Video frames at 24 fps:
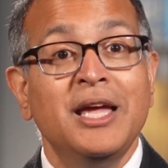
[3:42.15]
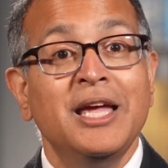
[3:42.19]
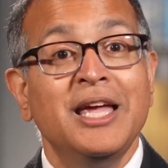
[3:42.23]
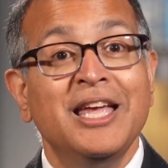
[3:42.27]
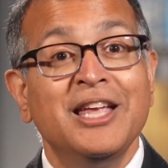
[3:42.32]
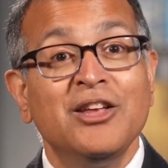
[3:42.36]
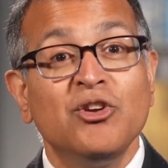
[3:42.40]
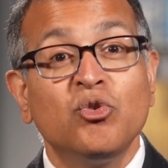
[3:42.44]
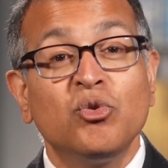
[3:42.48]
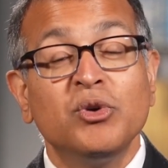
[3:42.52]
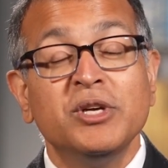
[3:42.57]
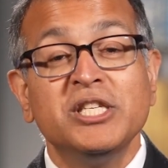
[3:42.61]

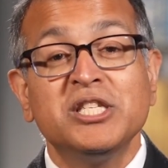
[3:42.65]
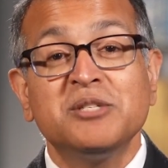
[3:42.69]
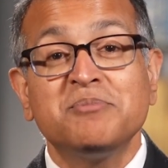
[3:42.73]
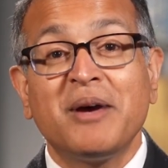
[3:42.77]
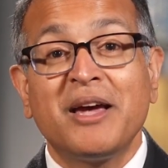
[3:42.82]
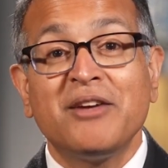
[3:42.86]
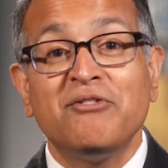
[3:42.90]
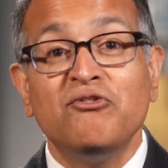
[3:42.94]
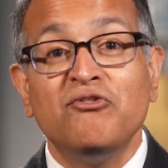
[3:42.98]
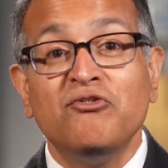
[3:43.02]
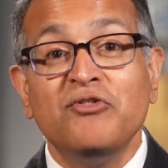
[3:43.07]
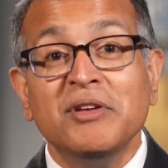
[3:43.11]
increased
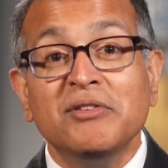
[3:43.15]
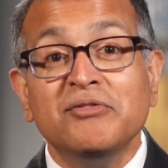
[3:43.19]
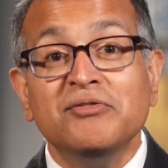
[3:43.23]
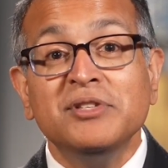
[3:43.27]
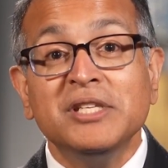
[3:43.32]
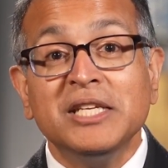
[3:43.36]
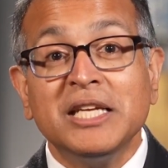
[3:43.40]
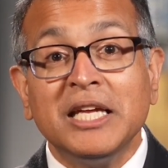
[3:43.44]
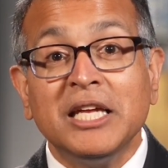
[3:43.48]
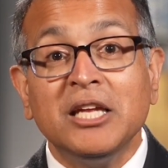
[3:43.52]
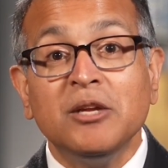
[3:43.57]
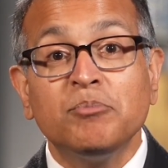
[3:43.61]
by
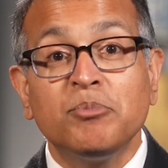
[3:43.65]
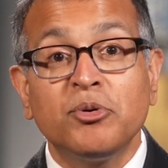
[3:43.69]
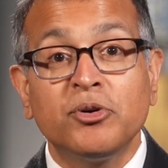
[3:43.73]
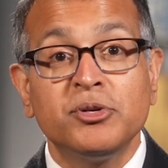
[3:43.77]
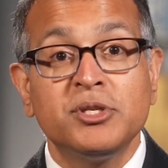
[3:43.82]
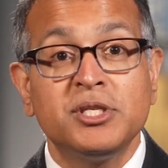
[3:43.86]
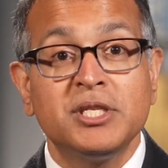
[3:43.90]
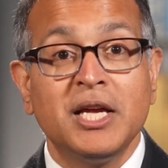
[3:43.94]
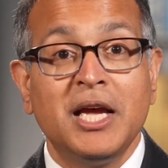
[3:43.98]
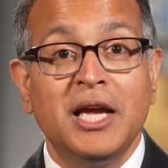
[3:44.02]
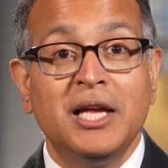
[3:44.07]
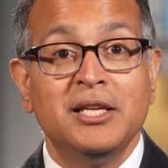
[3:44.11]

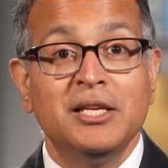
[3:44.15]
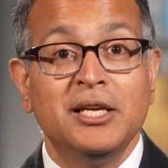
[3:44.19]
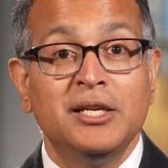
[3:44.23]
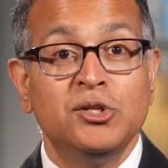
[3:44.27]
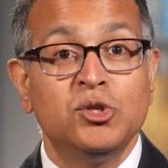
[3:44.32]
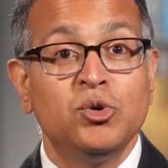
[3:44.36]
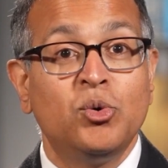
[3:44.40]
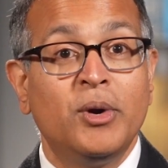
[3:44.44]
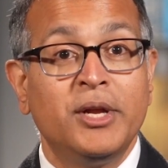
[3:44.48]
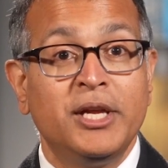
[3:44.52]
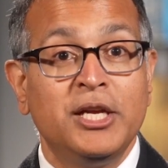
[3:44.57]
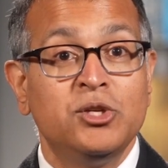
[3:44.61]
15% in
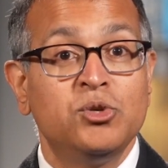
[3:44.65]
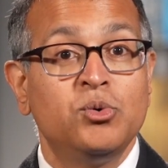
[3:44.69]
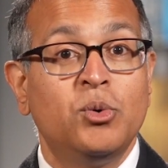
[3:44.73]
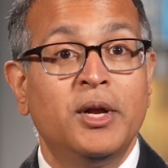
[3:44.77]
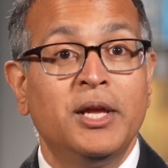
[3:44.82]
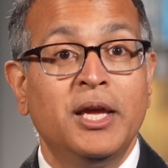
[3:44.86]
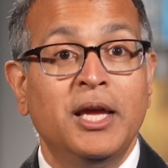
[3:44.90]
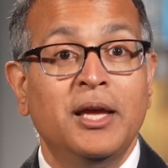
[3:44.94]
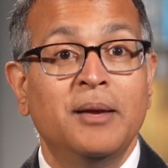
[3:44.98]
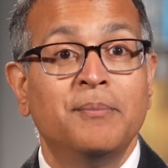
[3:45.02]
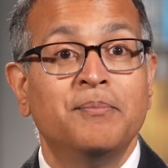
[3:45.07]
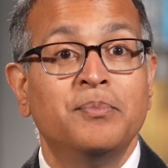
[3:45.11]

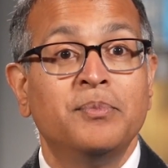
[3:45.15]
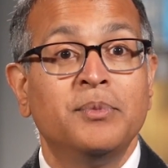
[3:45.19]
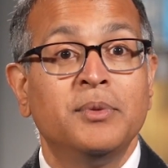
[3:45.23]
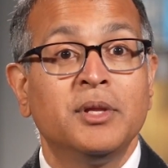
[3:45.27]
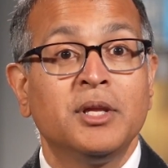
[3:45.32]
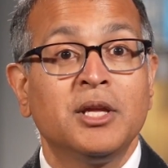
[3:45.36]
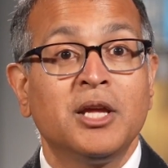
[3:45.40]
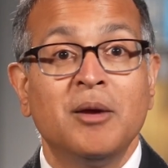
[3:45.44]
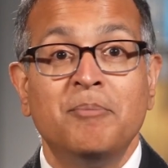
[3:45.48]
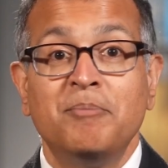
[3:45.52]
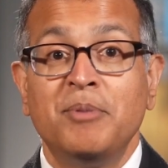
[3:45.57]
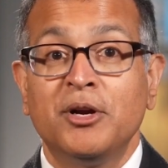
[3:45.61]
2020
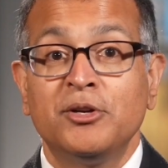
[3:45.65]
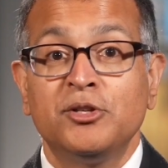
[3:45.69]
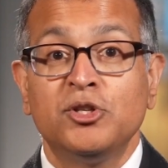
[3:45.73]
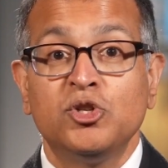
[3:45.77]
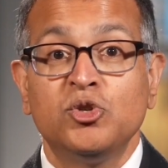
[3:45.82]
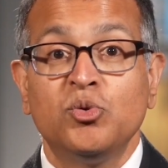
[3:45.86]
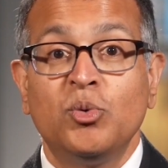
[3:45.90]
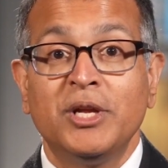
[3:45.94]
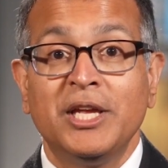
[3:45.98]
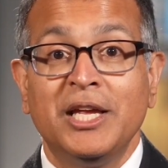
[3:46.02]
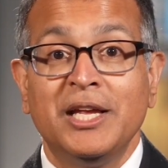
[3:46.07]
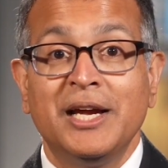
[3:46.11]
compared to
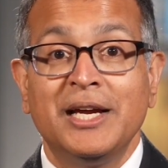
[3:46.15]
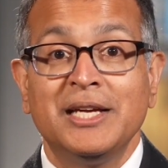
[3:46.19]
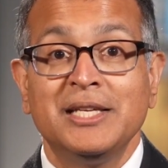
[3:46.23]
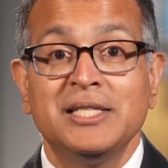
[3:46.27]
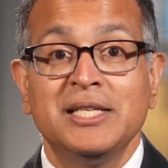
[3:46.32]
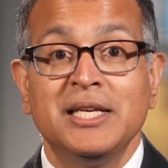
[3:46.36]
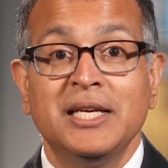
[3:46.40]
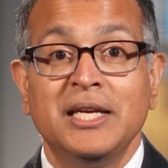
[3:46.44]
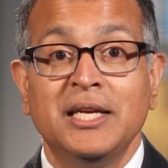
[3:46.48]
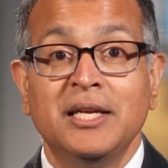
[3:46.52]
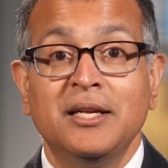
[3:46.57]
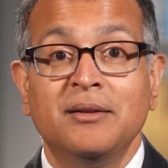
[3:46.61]

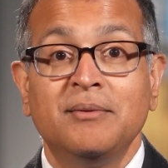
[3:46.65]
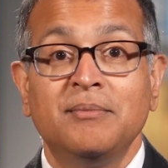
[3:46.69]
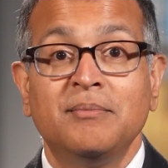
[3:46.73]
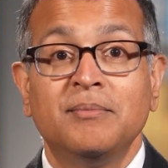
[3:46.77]
2019.